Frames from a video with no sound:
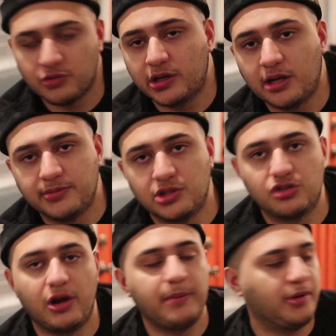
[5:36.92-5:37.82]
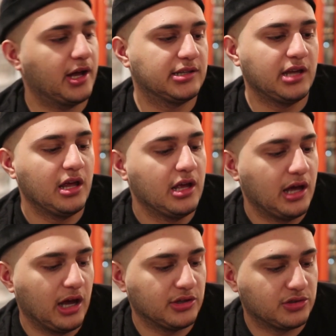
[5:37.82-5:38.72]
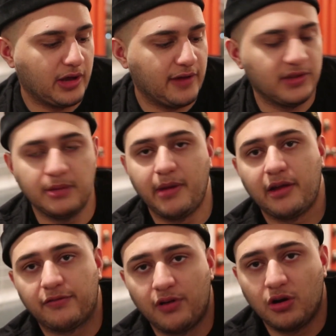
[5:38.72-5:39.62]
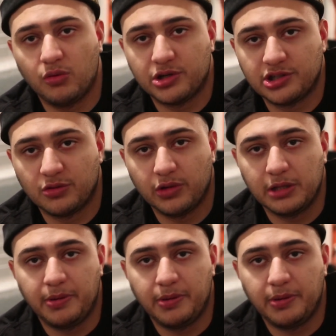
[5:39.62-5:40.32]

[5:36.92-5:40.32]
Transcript: when it comes to tripods. I also have the Manfrotto, which is a really